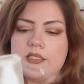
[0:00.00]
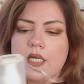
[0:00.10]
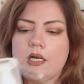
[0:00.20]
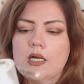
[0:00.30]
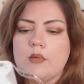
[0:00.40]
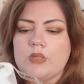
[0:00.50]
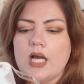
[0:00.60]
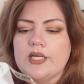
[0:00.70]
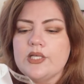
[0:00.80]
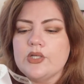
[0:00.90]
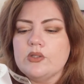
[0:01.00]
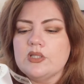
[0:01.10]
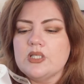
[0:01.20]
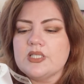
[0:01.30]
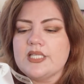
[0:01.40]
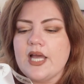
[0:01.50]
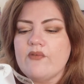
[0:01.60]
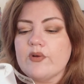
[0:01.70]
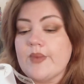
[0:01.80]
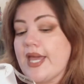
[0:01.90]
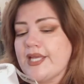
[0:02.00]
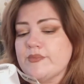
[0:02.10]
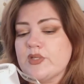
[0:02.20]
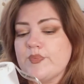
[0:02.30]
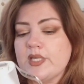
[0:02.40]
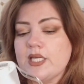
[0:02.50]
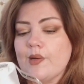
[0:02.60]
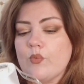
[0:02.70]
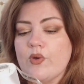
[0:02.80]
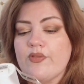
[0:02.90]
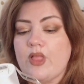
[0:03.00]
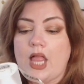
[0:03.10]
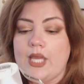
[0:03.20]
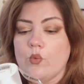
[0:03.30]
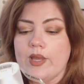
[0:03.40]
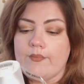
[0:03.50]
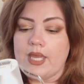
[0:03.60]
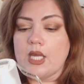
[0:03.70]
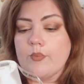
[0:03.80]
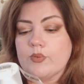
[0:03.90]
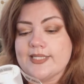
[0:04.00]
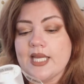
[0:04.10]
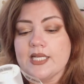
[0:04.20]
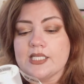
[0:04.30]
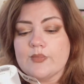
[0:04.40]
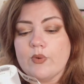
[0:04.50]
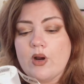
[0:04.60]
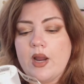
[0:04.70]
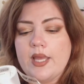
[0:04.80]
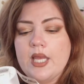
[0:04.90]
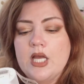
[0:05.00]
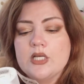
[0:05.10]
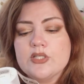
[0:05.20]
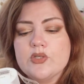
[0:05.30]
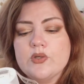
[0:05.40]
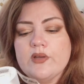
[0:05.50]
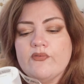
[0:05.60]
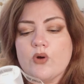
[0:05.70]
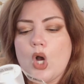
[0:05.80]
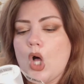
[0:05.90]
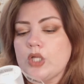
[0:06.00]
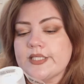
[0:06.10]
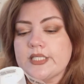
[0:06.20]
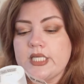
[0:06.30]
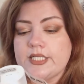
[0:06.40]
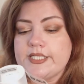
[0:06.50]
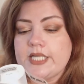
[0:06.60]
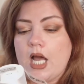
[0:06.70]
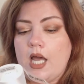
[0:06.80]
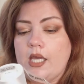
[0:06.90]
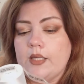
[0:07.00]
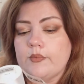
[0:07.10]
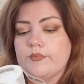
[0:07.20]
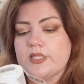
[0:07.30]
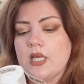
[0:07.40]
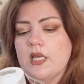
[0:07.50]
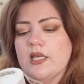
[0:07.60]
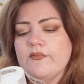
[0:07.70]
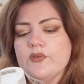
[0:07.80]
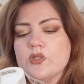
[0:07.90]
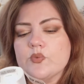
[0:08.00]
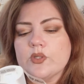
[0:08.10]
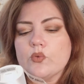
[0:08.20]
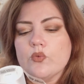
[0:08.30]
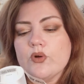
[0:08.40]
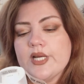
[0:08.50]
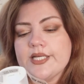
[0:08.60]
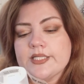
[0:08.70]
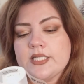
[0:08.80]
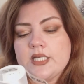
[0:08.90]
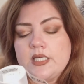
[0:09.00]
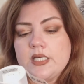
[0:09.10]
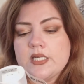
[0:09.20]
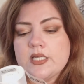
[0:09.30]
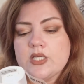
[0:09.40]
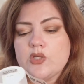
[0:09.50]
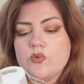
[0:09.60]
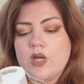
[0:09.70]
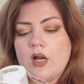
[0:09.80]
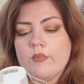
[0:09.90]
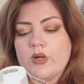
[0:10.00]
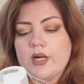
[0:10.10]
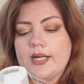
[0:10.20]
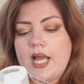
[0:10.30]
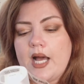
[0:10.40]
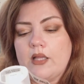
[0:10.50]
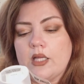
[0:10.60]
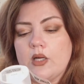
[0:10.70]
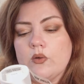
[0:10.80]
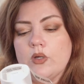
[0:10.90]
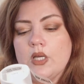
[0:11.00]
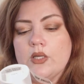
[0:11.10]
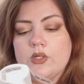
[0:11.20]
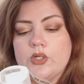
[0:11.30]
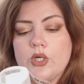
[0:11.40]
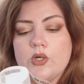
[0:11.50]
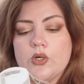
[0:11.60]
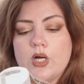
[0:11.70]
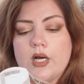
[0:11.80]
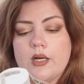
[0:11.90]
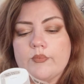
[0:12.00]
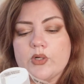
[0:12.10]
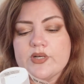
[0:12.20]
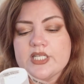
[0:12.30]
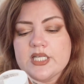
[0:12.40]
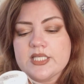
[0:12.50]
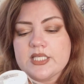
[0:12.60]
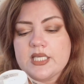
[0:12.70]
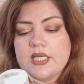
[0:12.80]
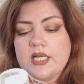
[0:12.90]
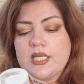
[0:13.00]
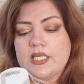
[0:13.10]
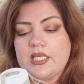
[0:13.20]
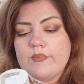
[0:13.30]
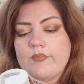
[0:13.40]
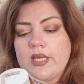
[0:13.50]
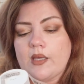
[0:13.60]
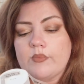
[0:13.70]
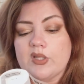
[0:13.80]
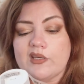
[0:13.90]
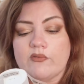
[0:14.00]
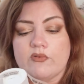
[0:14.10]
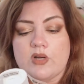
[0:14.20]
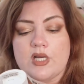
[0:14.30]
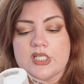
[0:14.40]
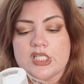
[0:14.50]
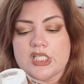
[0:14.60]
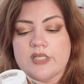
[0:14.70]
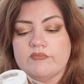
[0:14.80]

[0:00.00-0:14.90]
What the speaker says: lock in your look down from AM to PM with a lightweight makeup setting spray suited for all skin types. Infused with green tea, cucumber, and aloe. No, nourishing skin and keep makeup looking fresh